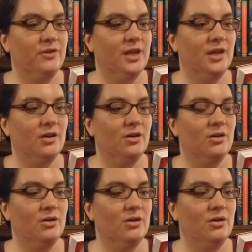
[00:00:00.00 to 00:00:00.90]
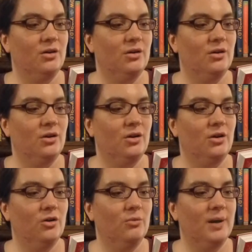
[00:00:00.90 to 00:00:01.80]

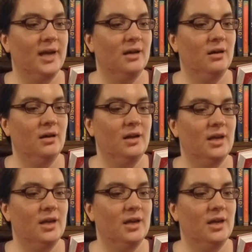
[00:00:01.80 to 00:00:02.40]
Veganomicon